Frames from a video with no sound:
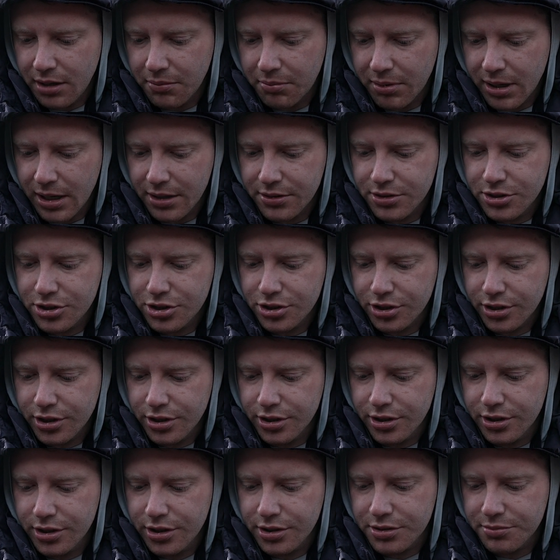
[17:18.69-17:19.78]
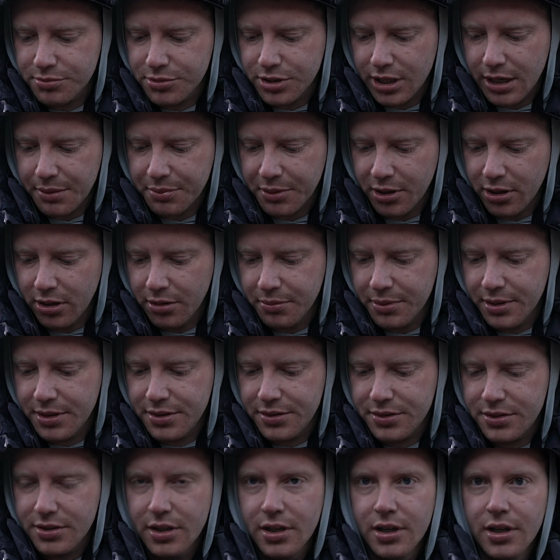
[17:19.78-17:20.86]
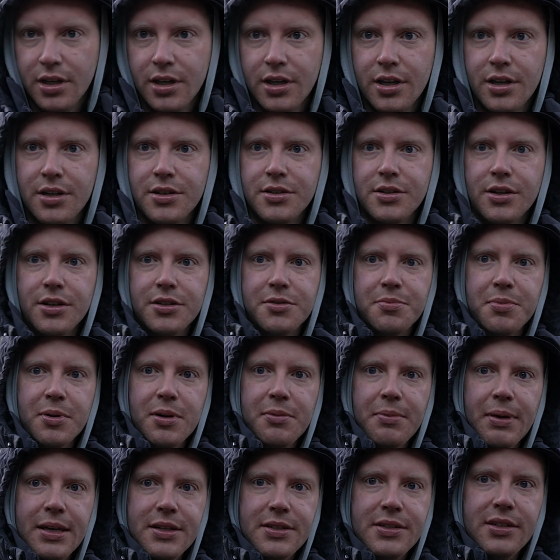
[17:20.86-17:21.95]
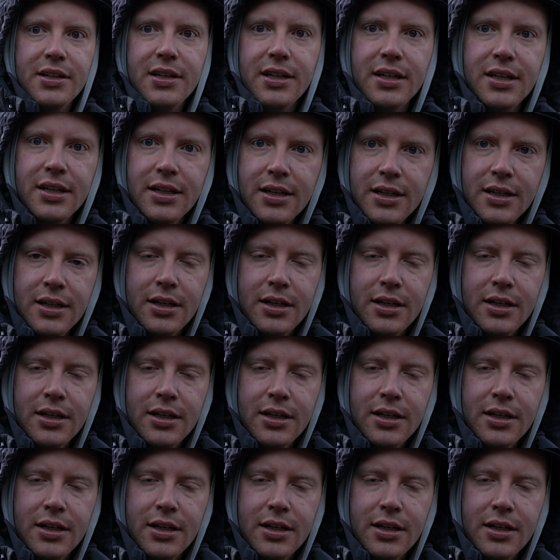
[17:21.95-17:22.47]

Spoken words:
brown sugar, some chopped almonds. So that's pretty basic.